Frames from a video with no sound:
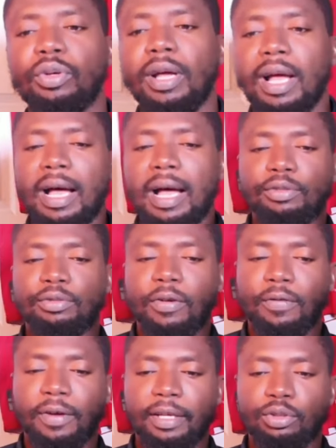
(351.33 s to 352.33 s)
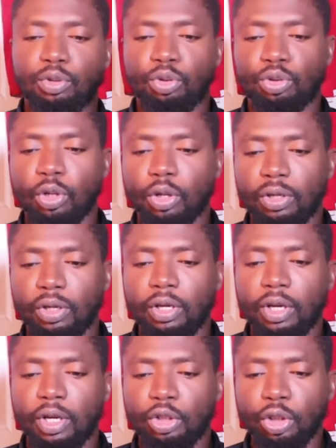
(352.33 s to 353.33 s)
and do not forget to turn on
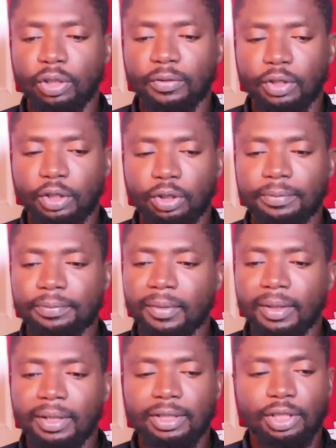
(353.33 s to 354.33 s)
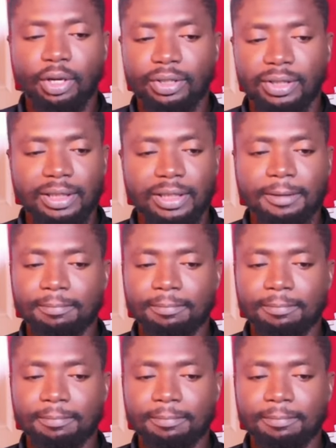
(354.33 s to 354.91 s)
your notification. Chelsea